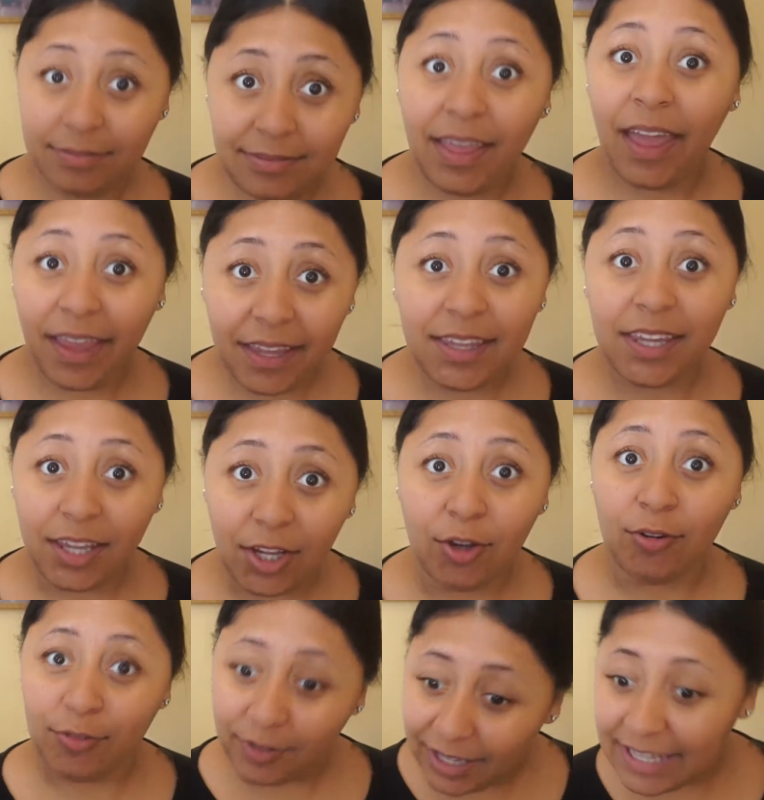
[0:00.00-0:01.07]
Thank
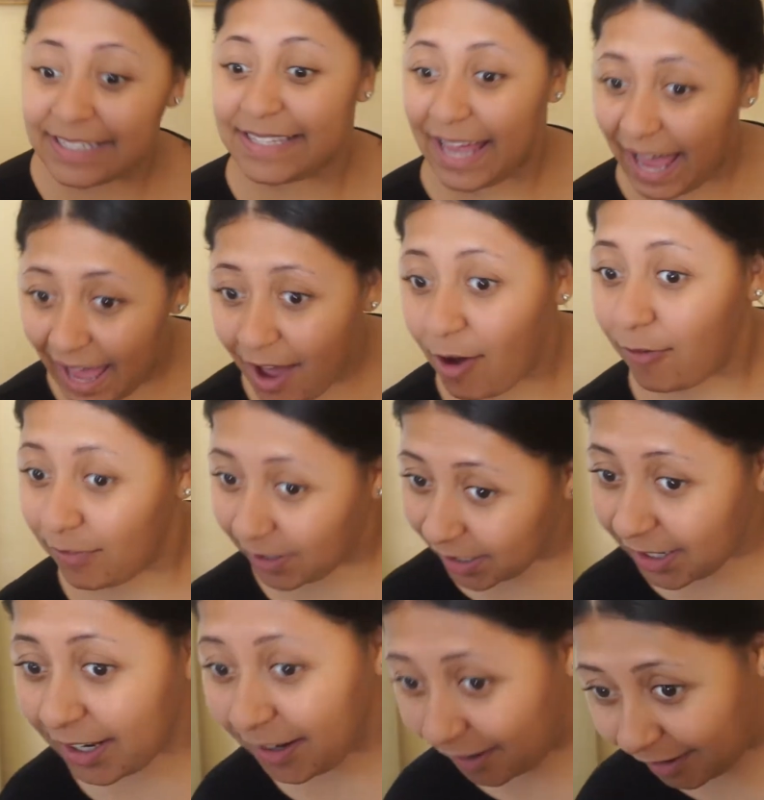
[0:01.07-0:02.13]
you. It's hot over
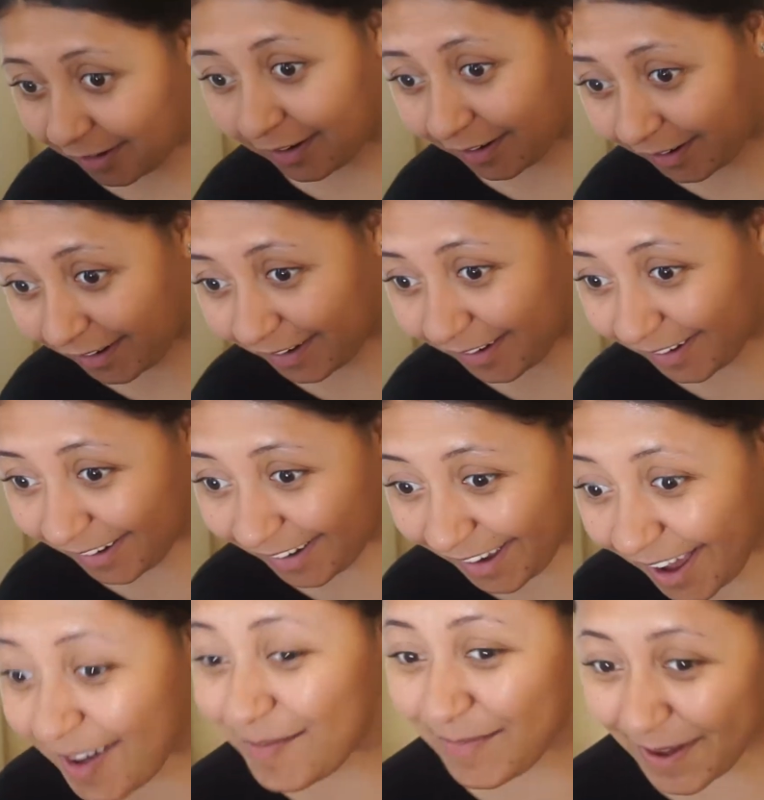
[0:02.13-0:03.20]
here.
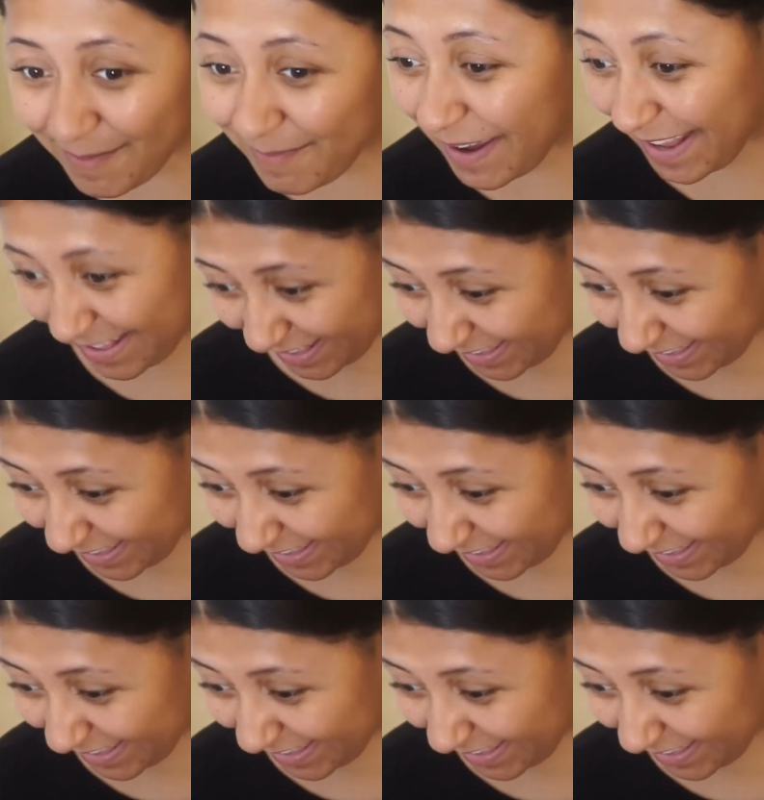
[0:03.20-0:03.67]
Huh, mama?